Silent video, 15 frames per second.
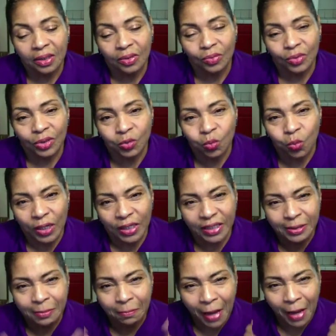was
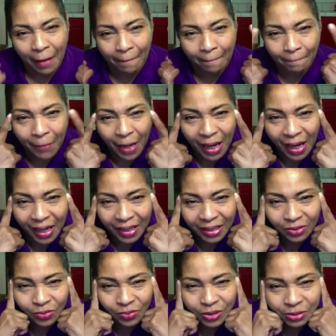once my
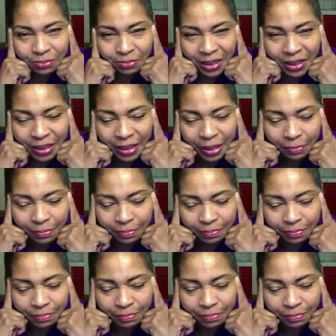mind was made up,